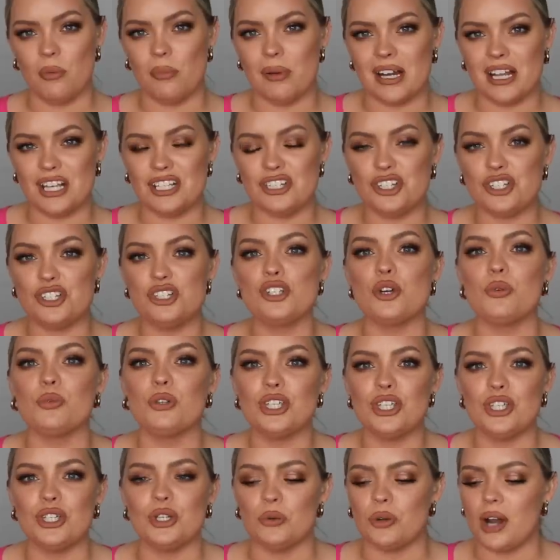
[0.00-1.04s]
But it's just so
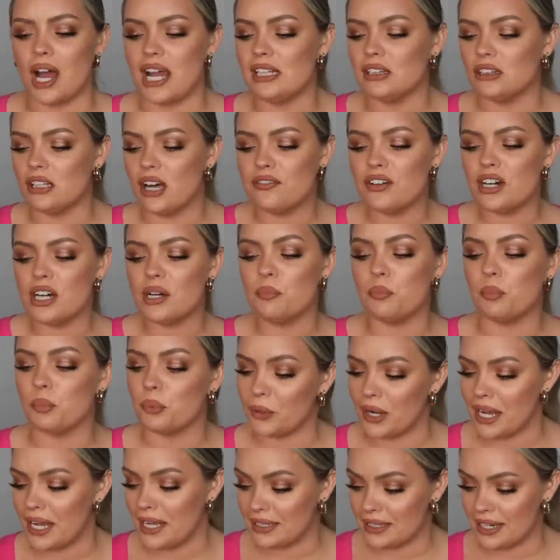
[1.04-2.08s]
cute. I love her
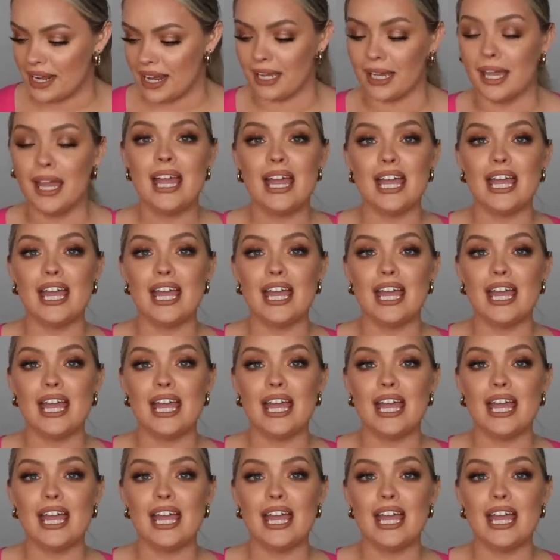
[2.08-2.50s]
branding.